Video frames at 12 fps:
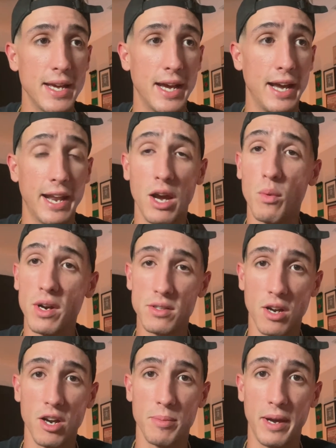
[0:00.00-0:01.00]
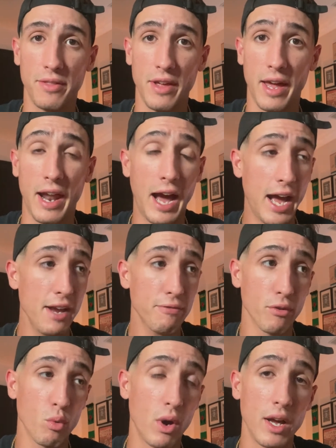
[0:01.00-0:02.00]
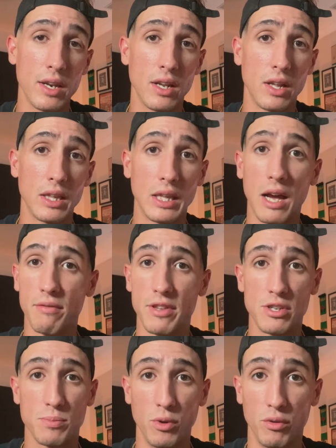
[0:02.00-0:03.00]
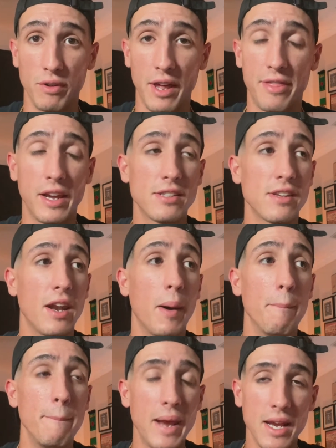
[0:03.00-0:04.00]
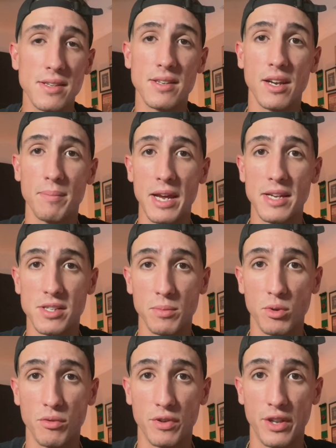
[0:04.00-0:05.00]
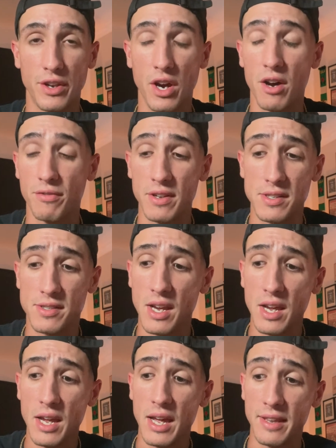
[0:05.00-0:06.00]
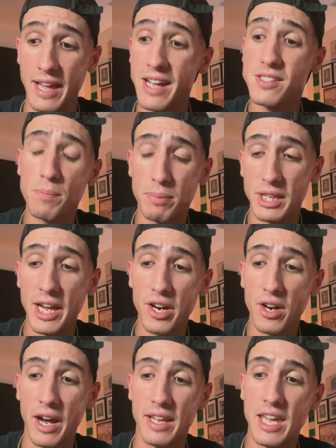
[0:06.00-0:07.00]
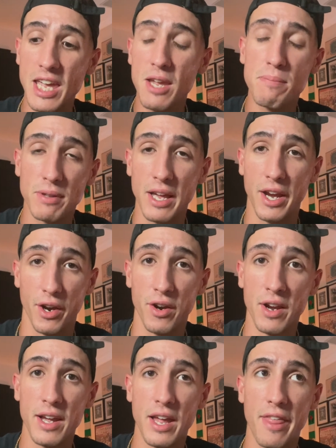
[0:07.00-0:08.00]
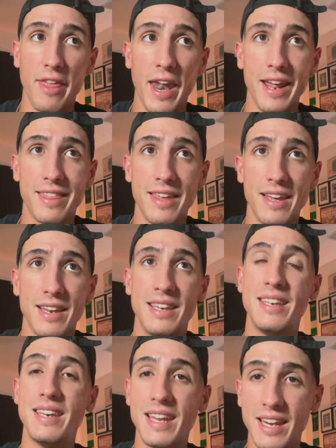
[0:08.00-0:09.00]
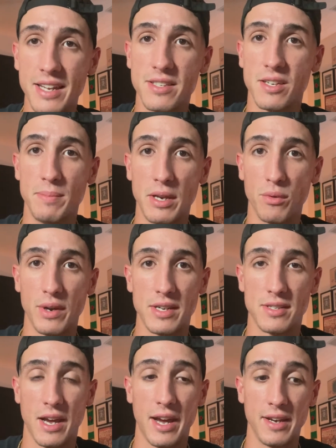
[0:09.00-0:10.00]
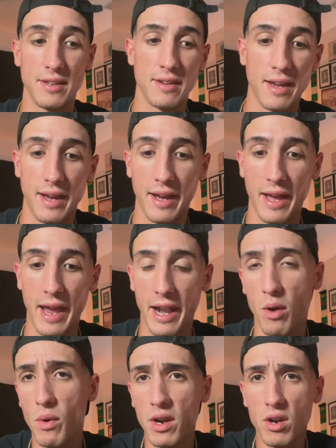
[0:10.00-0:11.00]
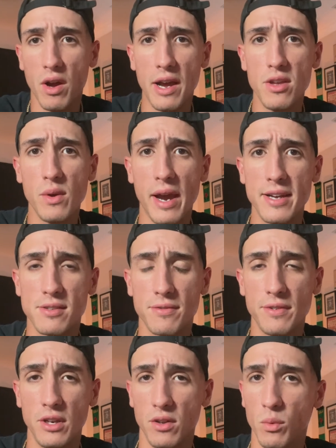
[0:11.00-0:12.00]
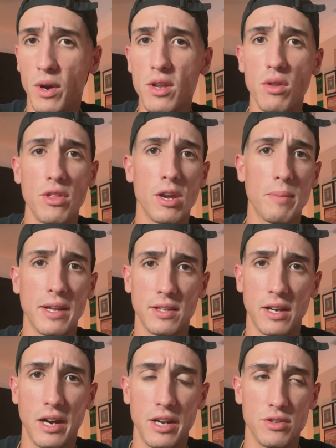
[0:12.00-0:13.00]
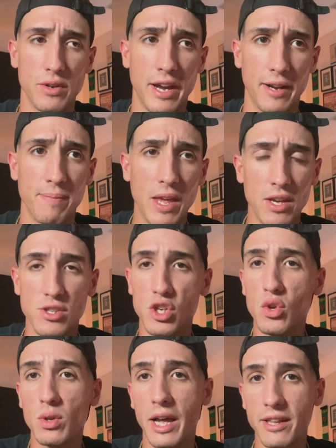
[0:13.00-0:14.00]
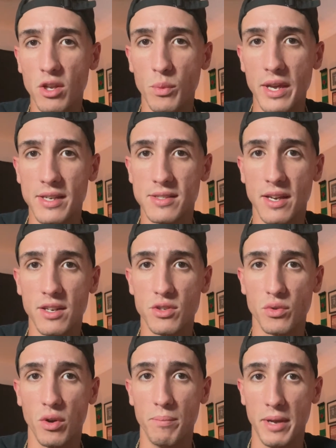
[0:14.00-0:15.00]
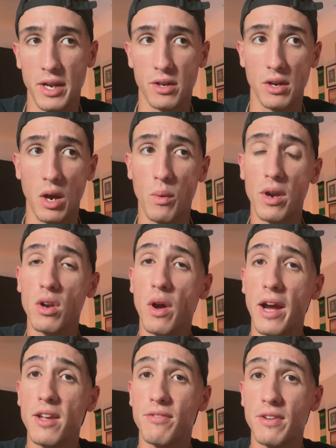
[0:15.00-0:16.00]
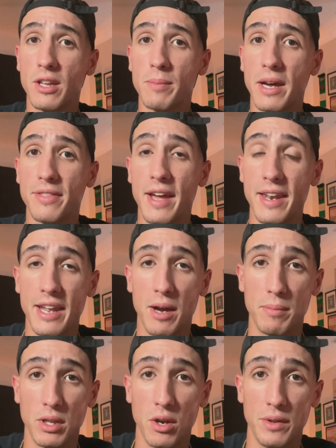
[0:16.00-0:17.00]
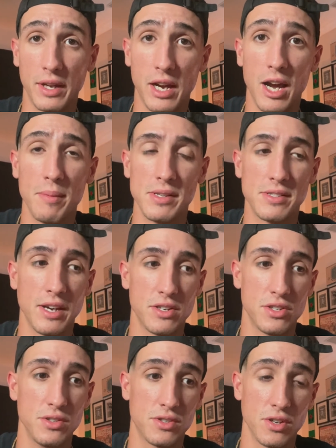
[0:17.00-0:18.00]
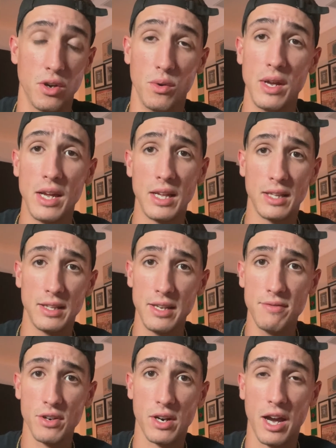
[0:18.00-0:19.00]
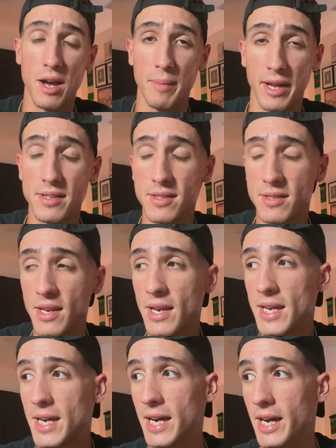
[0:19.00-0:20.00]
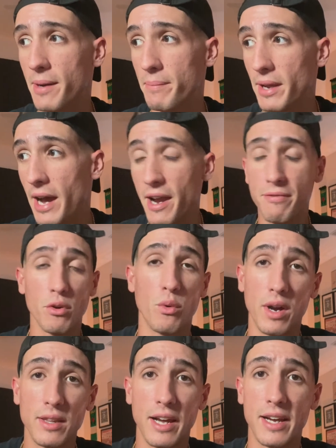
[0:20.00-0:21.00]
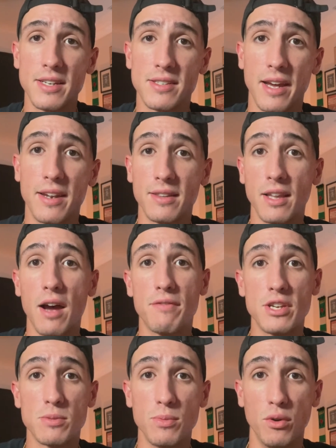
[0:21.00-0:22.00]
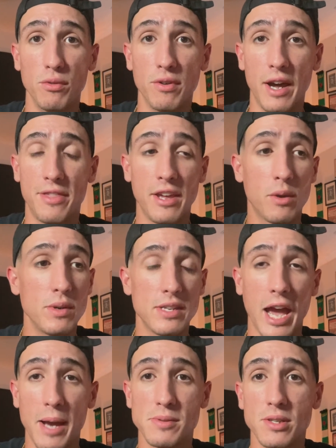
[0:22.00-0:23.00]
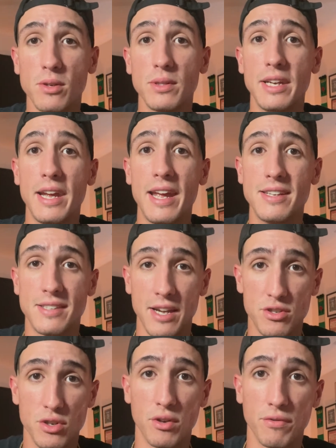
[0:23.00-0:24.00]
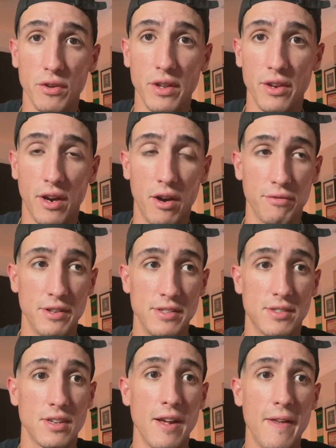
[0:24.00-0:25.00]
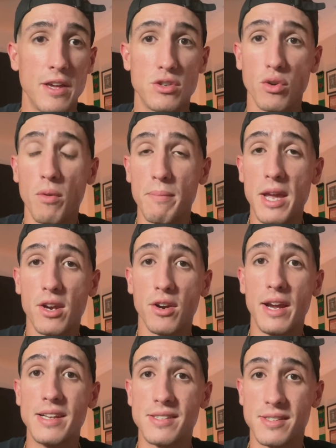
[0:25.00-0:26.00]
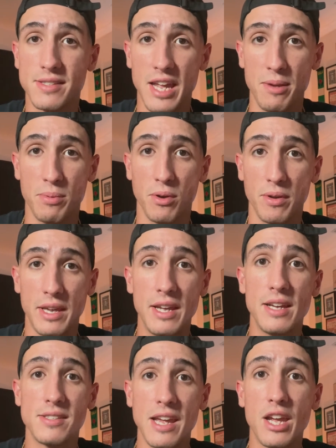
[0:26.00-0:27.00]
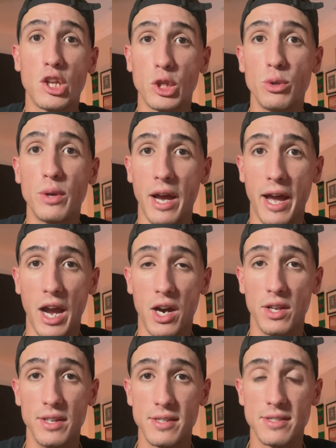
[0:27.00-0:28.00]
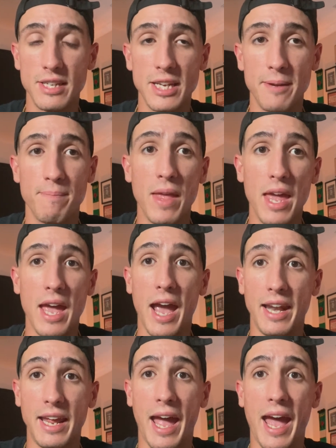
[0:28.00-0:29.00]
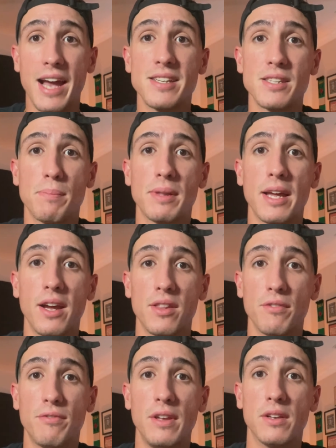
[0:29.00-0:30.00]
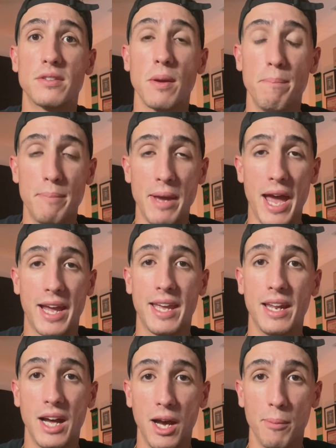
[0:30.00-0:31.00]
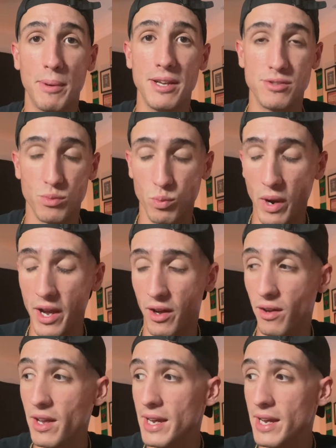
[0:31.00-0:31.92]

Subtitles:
And I want to talk about that. I, for one, love this move. I think it's an amazing move for the Dolphins. That's a player, a key player, that I think needed to be re-signed. And I want to know how you guys feel, what you think about the contract. Do you like that we extended Jerome Baker? I want to know how you feel about that down below in the comment section, so leave your comments. But I, for one, like I said, love this move. I think it was absolutely essential for the Dolphins. Jerome Baker is a staple. He is a glue guy on this team, and he has the play on the field to back it up as well.